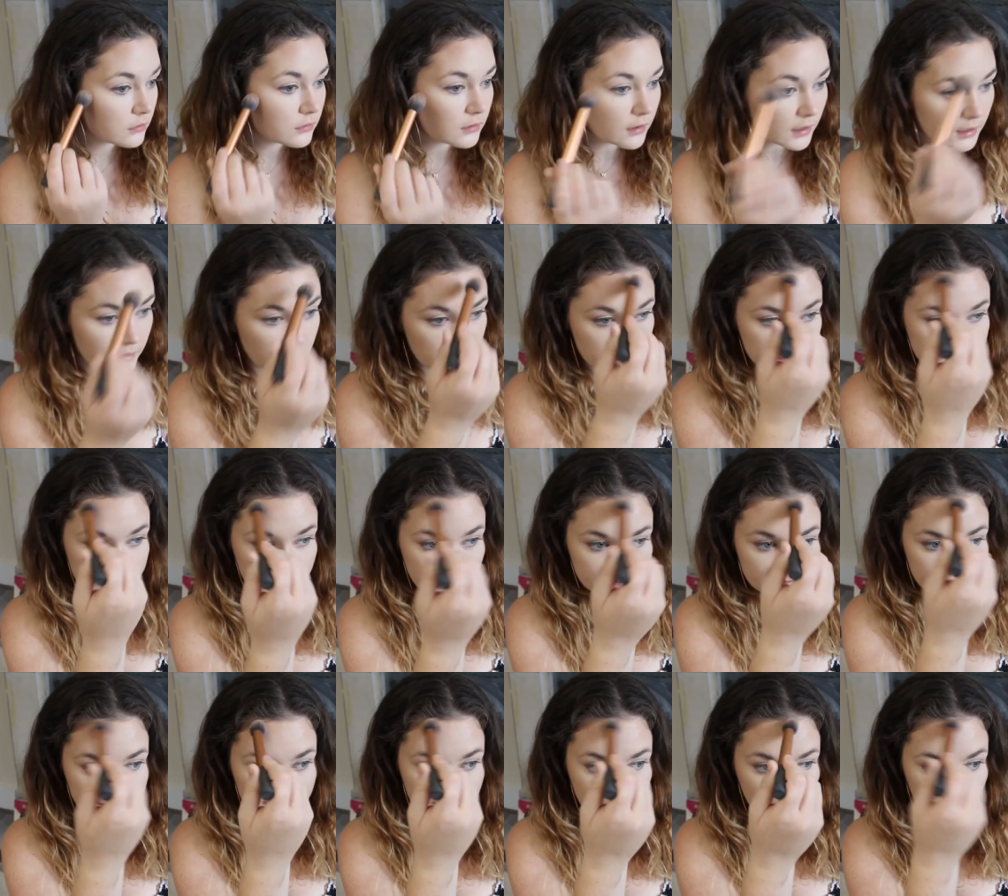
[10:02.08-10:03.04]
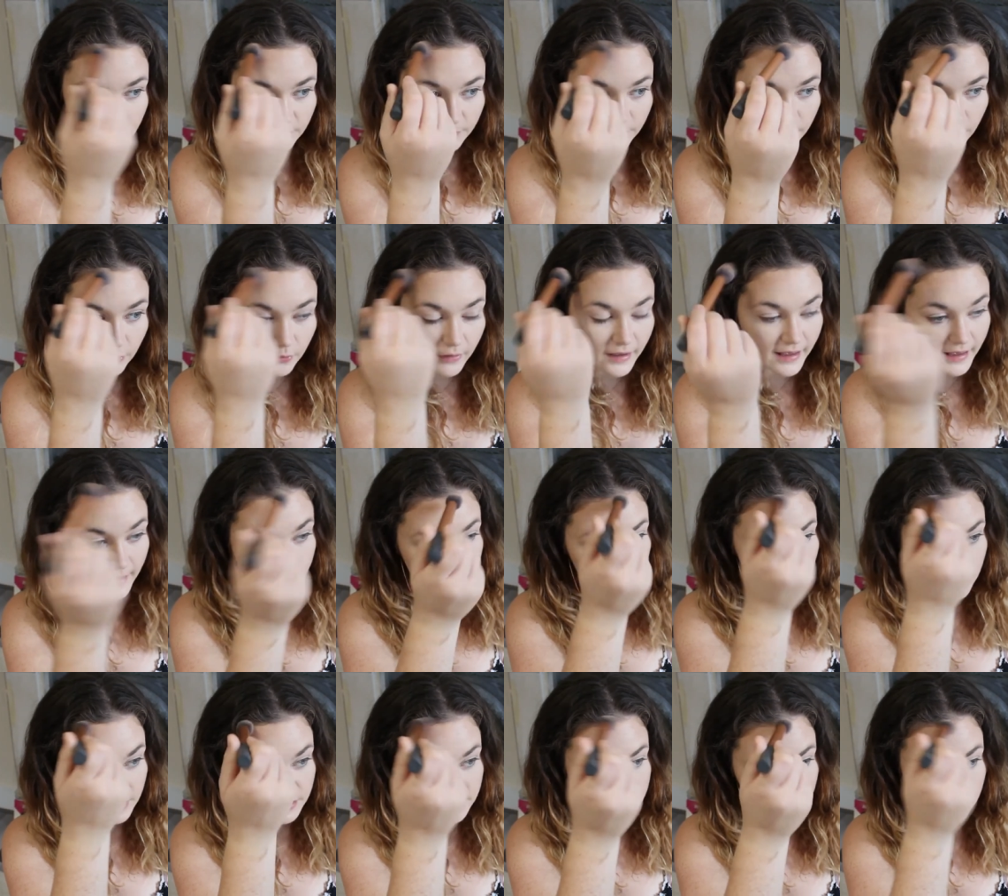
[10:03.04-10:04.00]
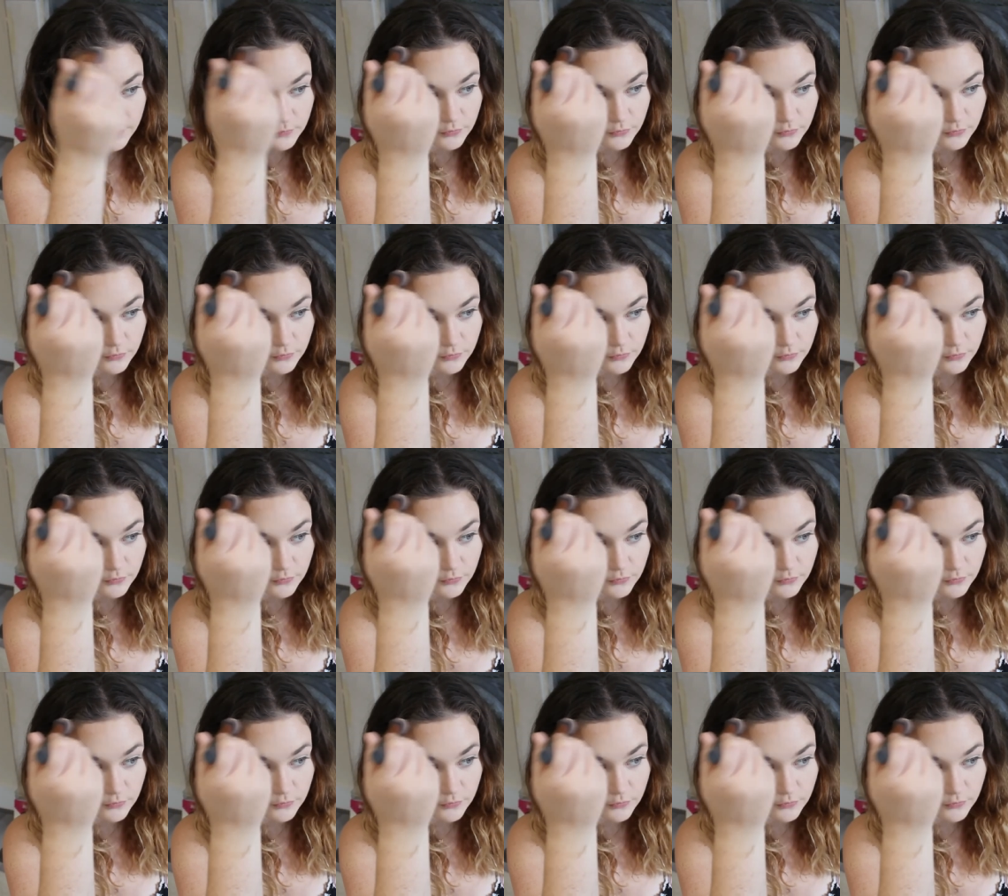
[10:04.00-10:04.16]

And also it can look more airbrushed and